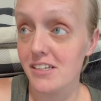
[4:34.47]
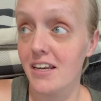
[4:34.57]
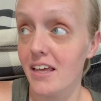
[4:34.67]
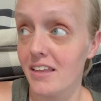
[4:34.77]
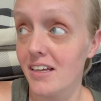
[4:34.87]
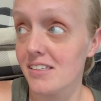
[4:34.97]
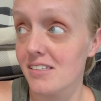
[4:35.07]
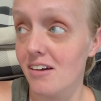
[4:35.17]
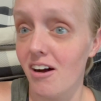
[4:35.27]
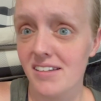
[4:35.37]
And I think
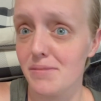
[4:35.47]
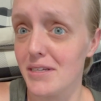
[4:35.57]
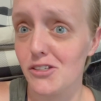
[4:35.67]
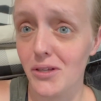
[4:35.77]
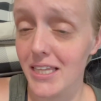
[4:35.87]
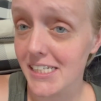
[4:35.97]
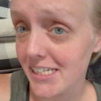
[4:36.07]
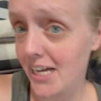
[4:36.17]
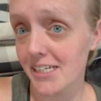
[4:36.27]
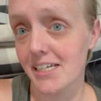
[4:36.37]
it's awesome that it's only the
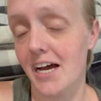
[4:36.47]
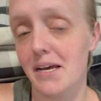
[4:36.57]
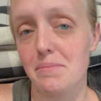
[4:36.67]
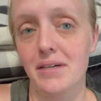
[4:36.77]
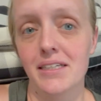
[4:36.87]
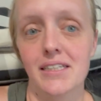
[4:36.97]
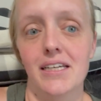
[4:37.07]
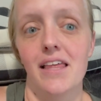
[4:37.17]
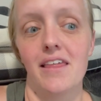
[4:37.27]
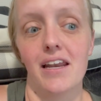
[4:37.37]
second time
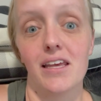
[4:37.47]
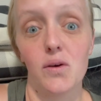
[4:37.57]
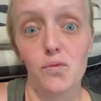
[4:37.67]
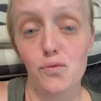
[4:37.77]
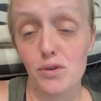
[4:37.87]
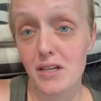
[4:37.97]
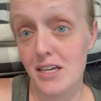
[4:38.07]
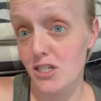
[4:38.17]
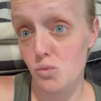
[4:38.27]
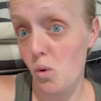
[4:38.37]
that
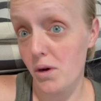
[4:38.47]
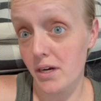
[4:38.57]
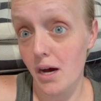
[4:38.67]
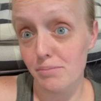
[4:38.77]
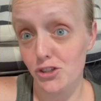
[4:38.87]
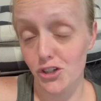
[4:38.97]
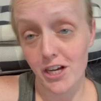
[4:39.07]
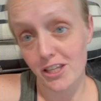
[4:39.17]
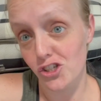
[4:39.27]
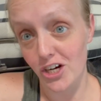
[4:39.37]
he's woken up
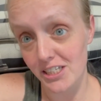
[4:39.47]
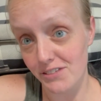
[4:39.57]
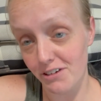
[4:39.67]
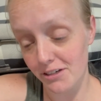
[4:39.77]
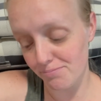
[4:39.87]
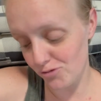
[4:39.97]
during the transfer.